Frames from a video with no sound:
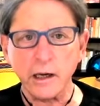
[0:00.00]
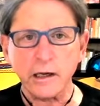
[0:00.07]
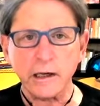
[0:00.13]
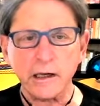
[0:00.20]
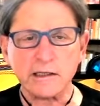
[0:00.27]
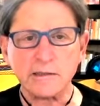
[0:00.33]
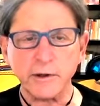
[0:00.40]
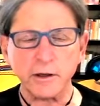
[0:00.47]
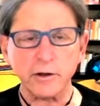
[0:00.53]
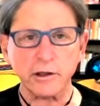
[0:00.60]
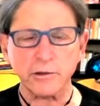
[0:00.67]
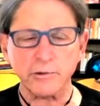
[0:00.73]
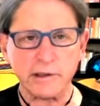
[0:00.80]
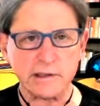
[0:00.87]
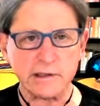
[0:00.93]
has been on
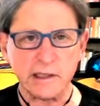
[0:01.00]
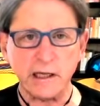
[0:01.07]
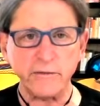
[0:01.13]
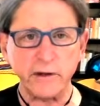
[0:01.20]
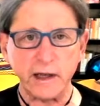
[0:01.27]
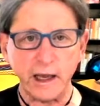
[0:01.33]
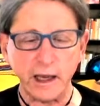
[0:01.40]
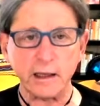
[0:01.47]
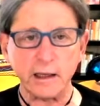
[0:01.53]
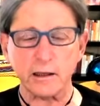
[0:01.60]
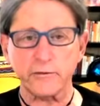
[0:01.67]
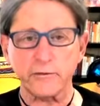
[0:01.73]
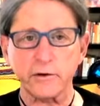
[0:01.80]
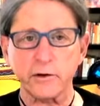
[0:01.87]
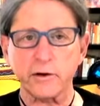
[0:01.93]
the receiving end
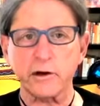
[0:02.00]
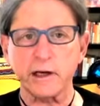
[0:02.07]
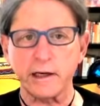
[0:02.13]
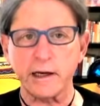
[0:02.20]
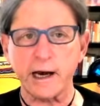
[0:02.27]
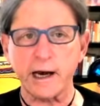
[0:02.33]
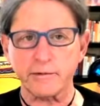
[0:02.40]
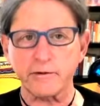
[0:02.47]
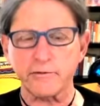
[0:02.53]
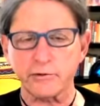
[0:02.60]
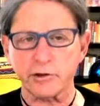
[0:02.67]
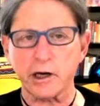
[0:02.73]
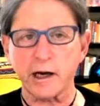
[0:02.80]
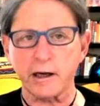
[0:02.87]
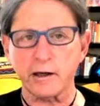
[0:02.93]
of your adaptive
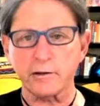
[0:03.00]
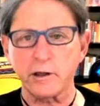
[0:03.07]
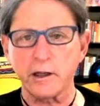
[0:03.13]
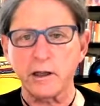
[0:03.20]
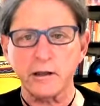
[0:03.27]
child.